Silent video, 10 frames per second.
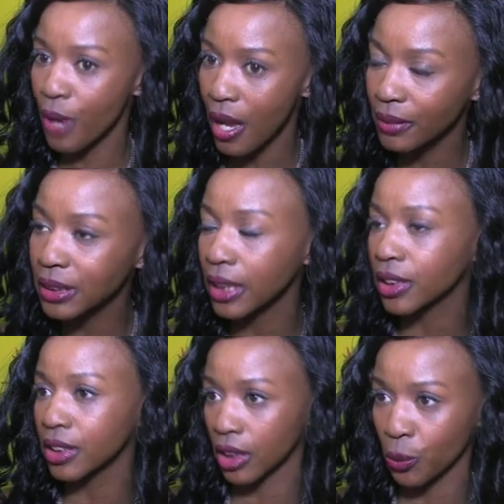private
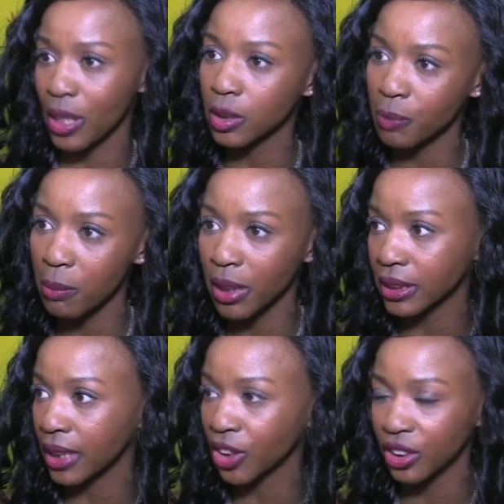sessions as well as public
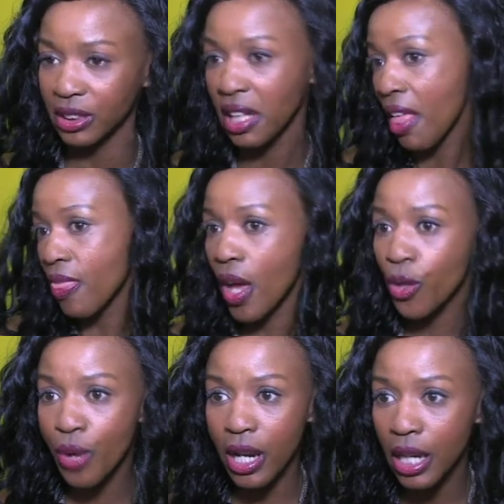sessions
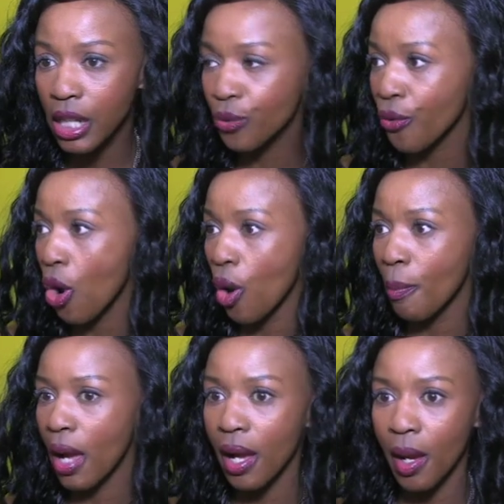that range from
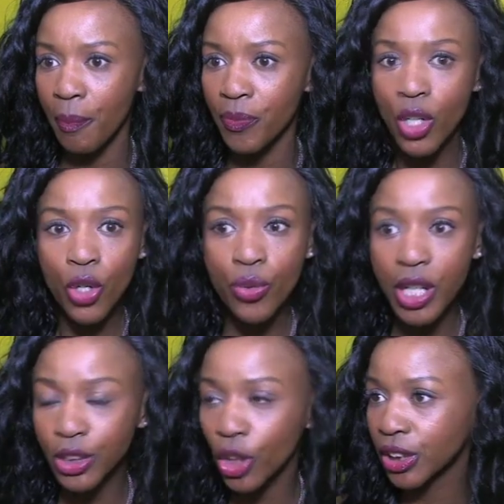
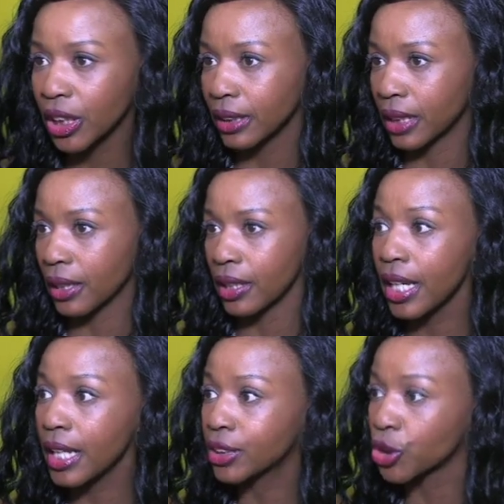researching
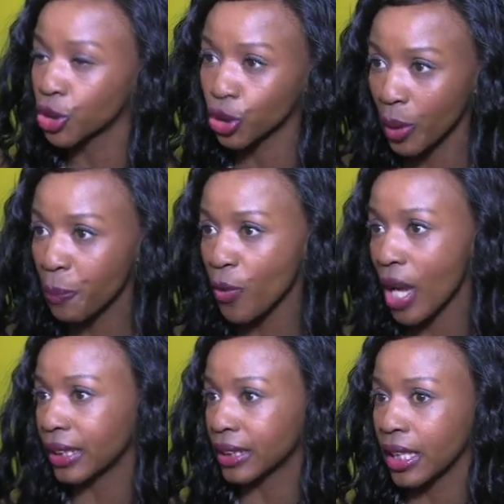techniques to script
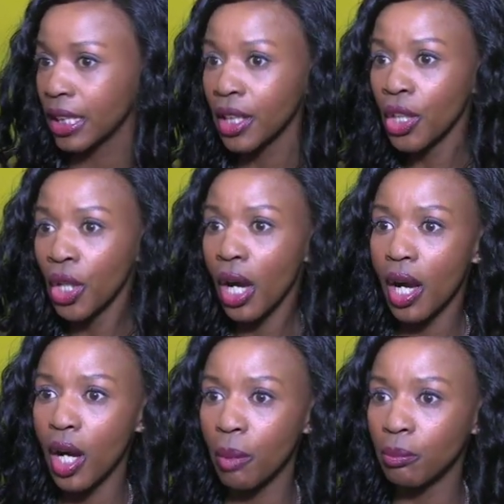writing
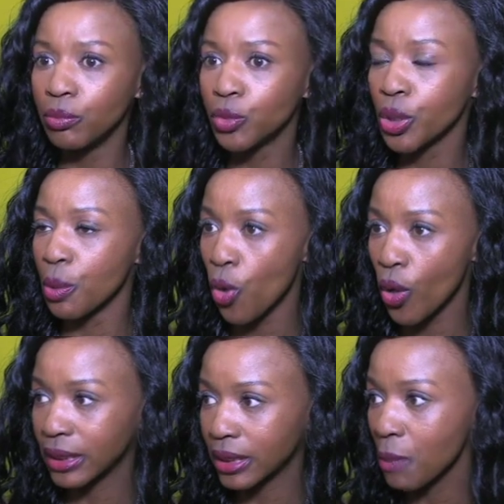to the
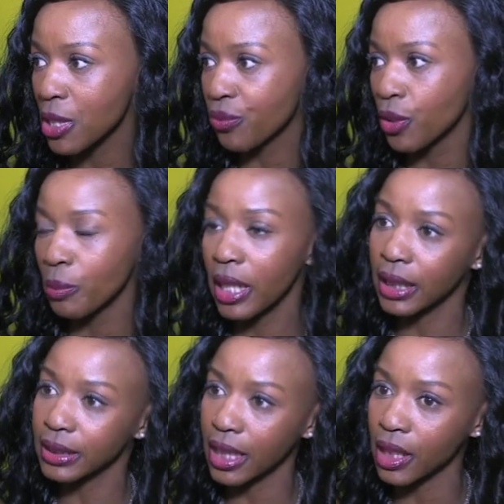more established
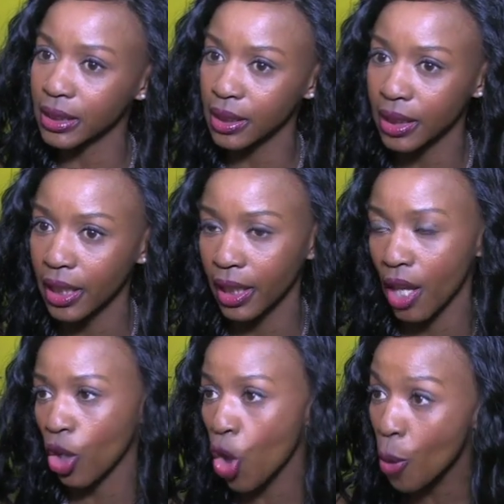filmmakers that are sitting in
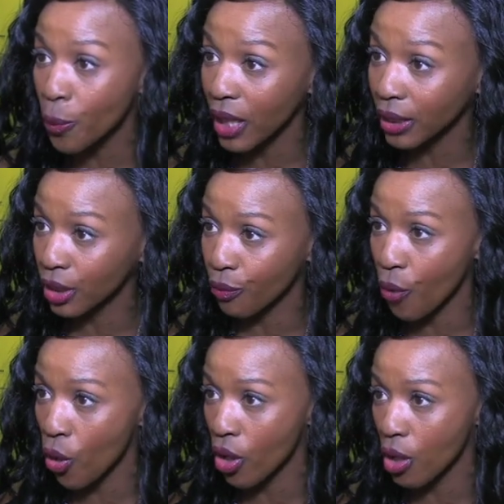our co-production
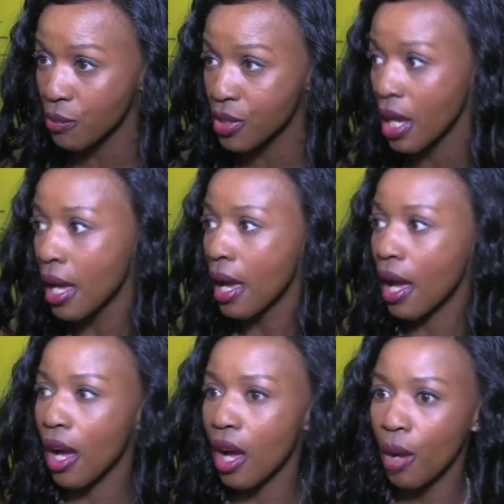forums
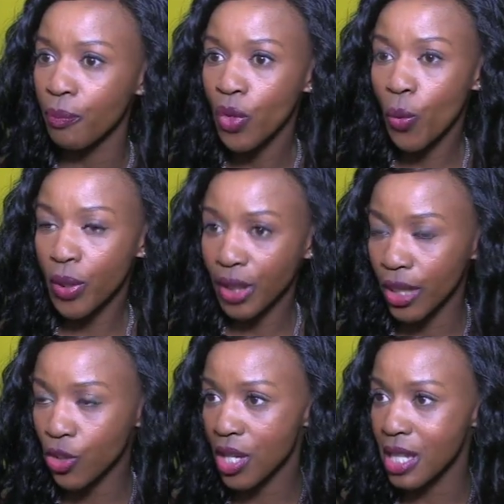with
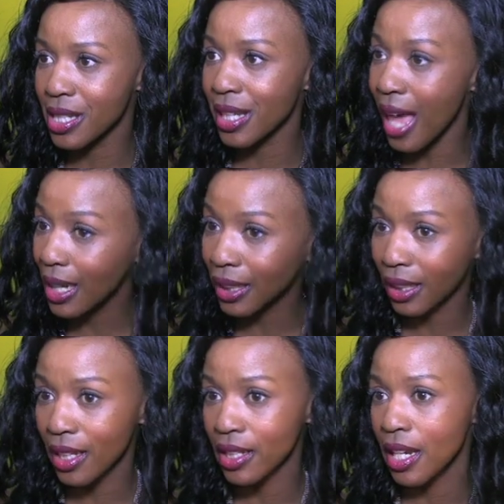countries like
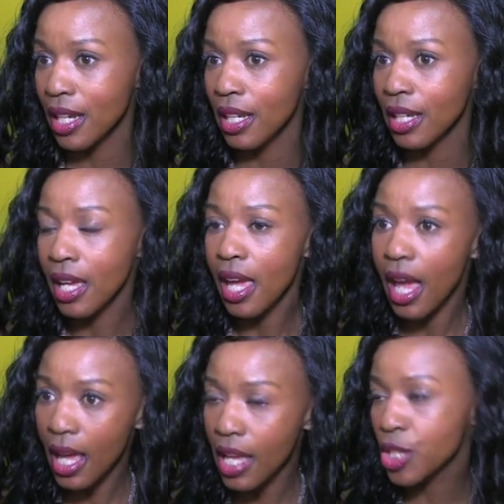Kenya
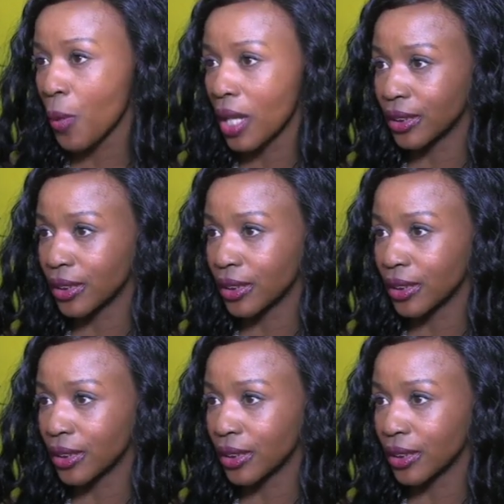as well